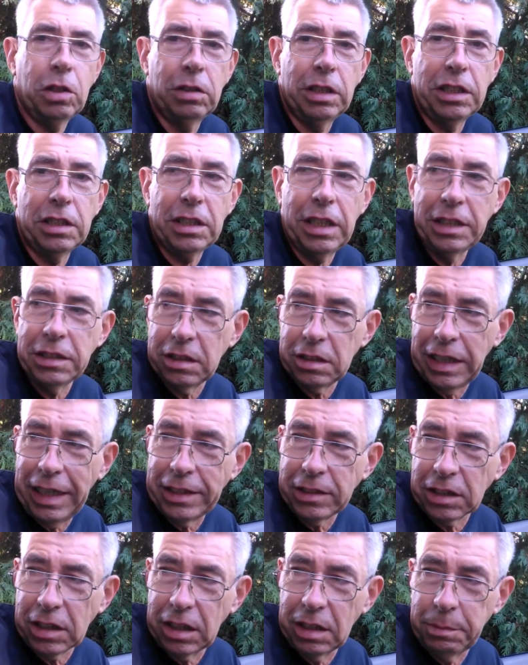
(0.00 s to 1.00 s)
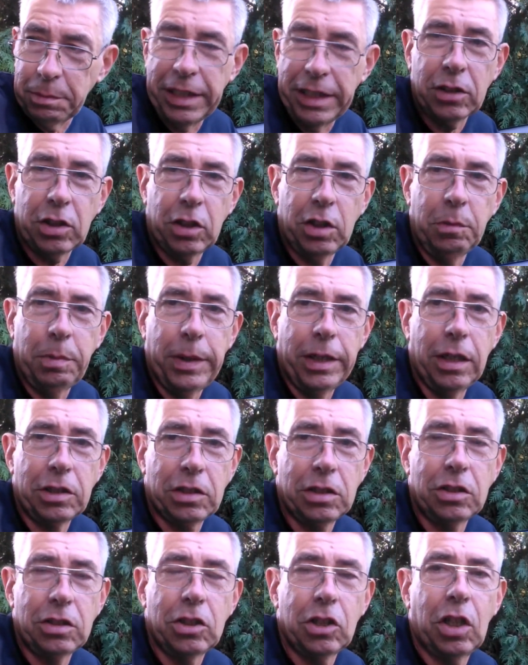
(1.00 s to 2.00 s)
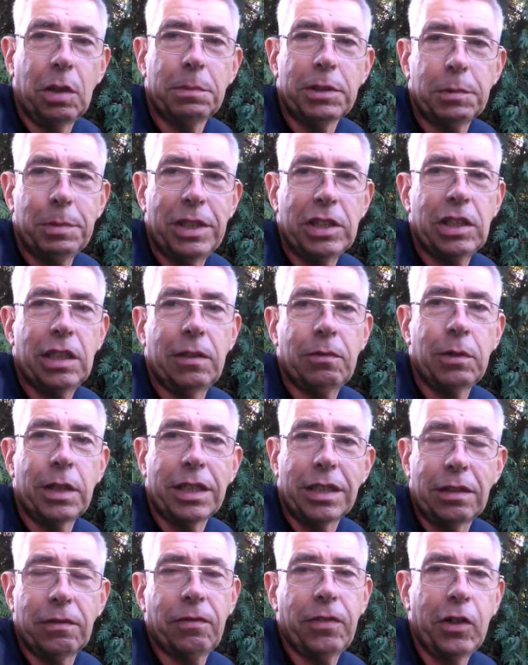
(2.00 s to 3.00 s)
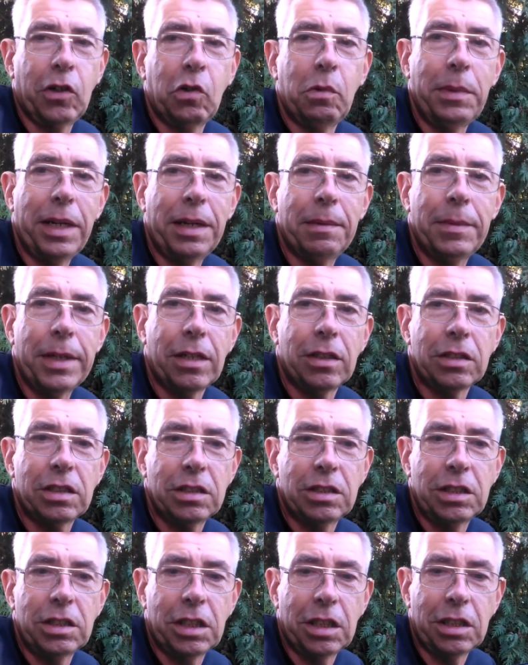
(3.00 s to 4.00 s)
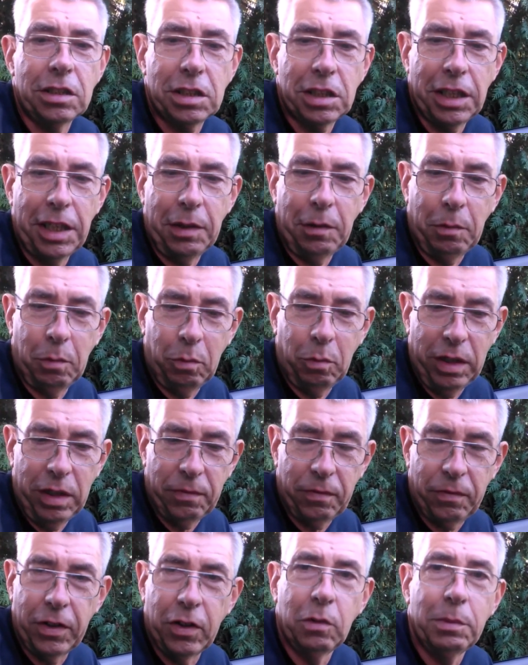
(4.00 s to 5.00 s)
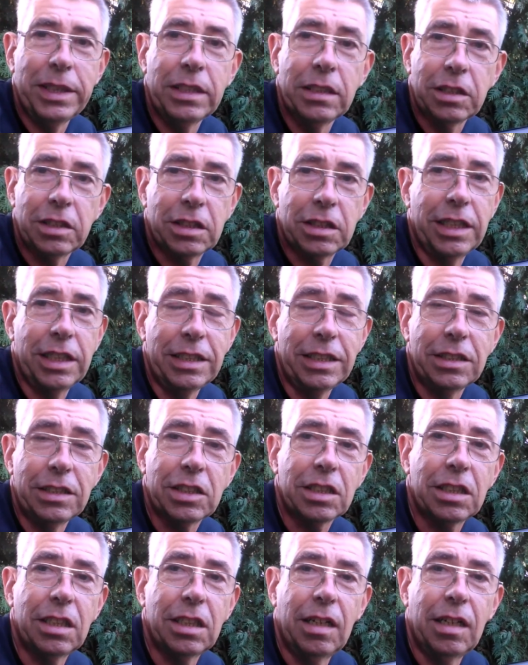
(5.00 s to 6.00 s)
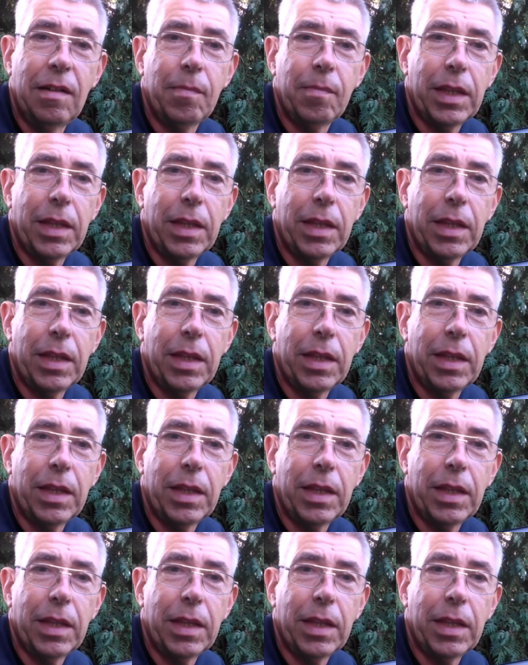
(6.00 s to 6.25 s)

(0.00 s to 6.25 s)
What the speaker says: that's going to be a two-person job, especially if we're going to film it, because as you can see, we're filming the seats.